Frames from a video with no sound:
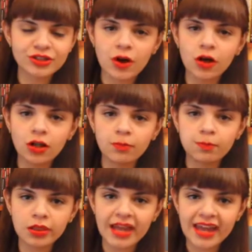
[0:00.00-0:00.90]
the whole
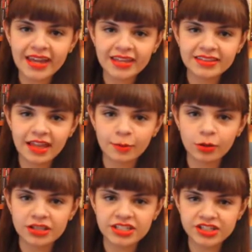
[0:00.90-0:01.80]
play that
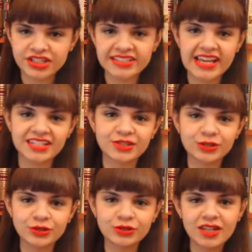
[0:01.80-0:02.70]
politicians had to do